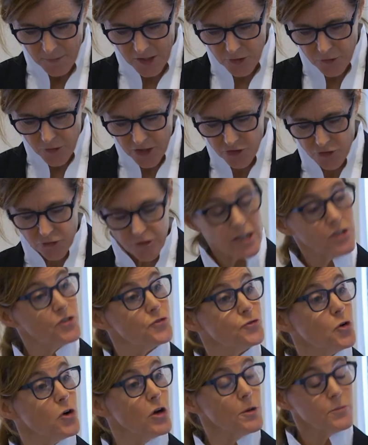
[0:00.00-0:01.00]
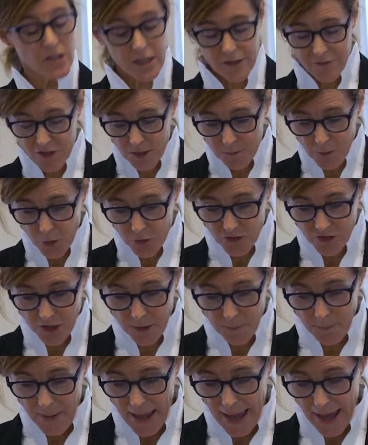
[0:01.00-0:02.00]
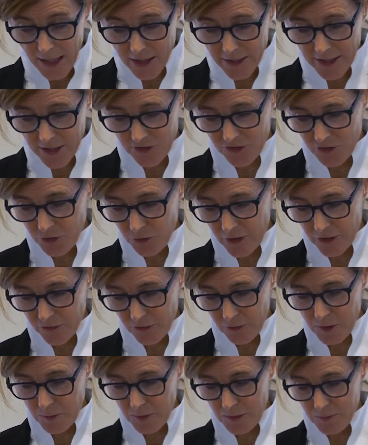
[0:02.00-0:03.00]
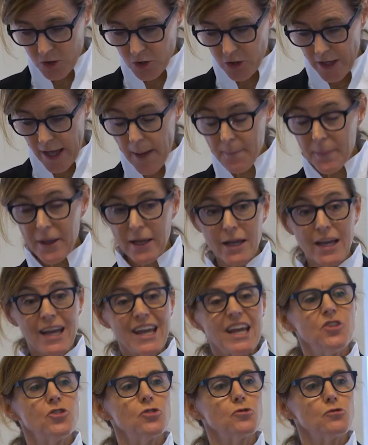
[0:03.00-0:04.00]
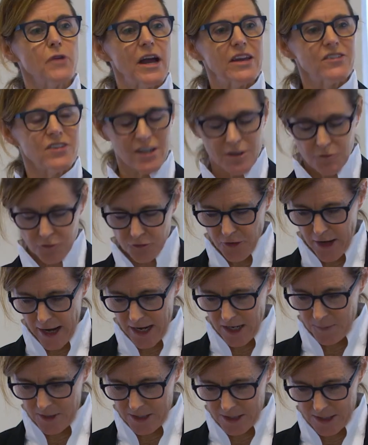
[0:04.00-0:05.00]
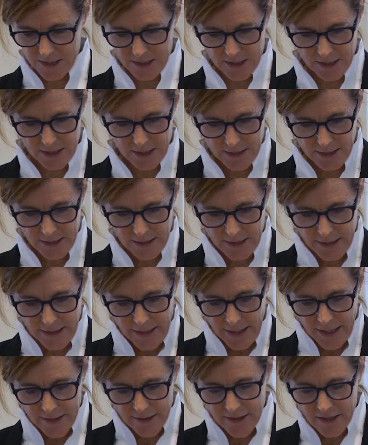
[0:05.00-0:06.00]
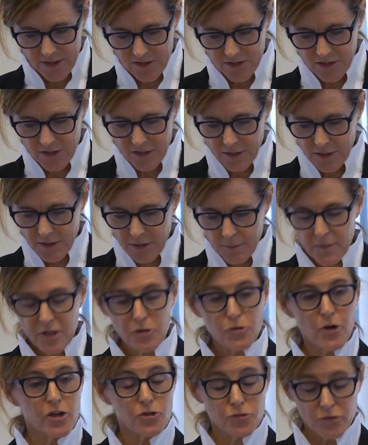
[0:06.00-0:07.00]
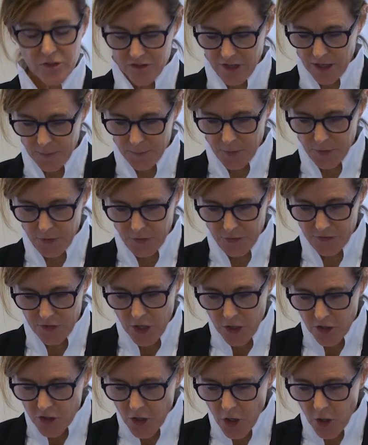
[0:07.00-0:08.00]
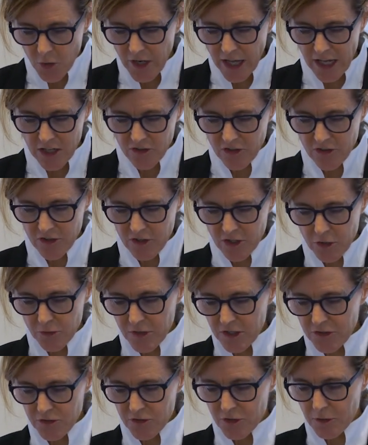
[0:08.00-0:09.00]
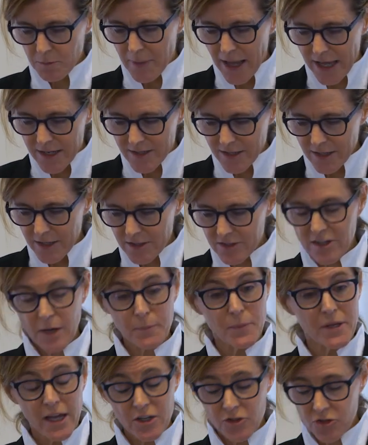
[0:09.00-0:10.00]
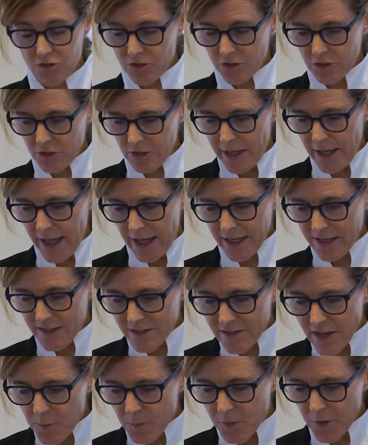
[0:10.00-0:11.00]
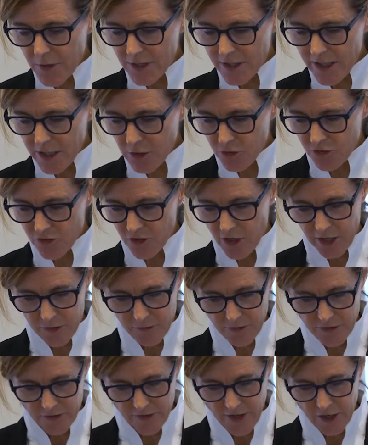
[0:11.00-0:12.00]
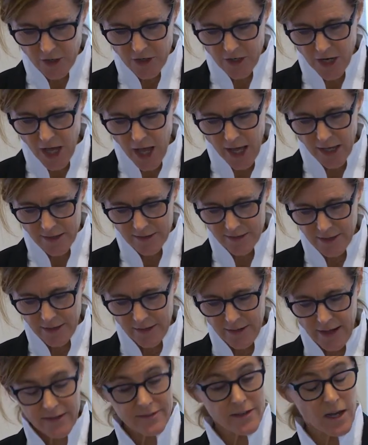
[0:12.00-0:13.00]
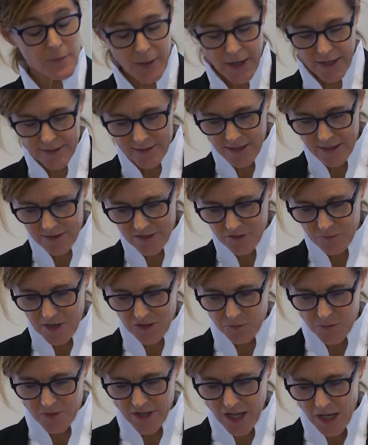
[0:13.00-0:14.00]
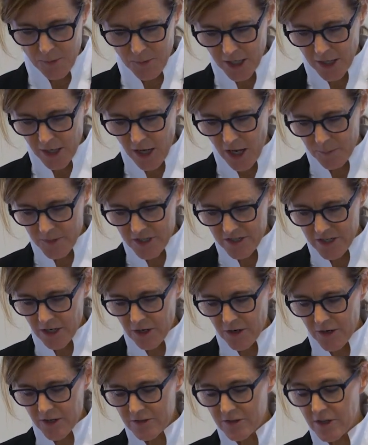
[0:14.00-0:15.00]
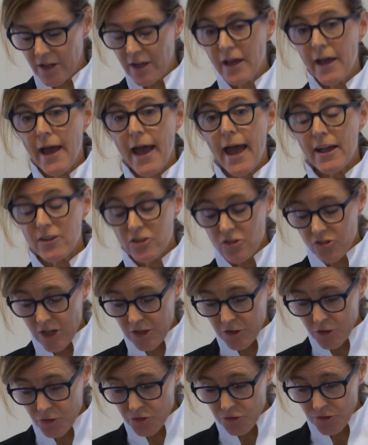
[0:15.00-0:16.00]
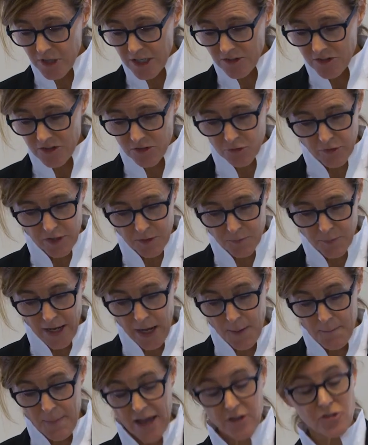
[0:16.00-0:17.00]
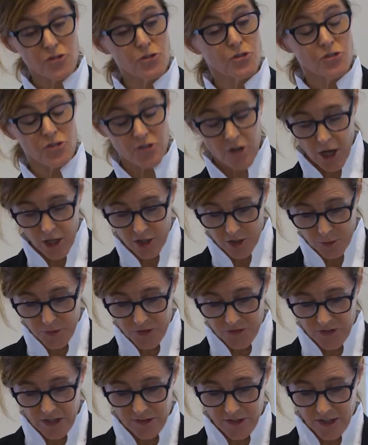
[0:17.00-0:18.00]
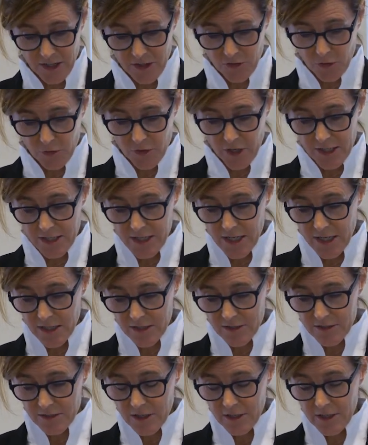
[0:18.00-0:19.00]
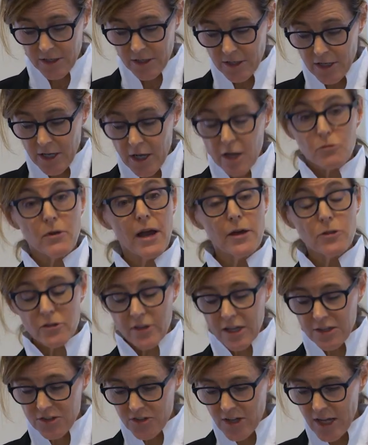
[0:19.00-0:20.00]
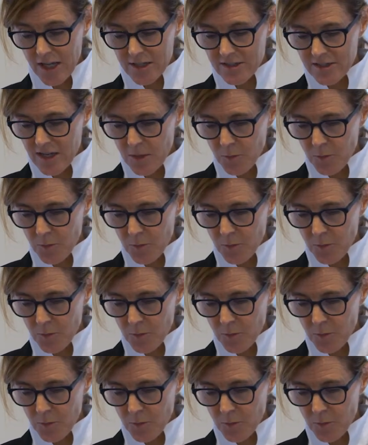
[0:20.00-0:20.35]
Midrash transforms even the most compelling stories from the biblical epic into resonant fragments. In this, Midrash resembles known ancient Near Eastern mantic, sapiential, and contemporary legal genres that are not, as Gabbay says of Mesopotamian commentaries, exegetical treatises written by a master scholar presenting his own ideas. Rather, they stand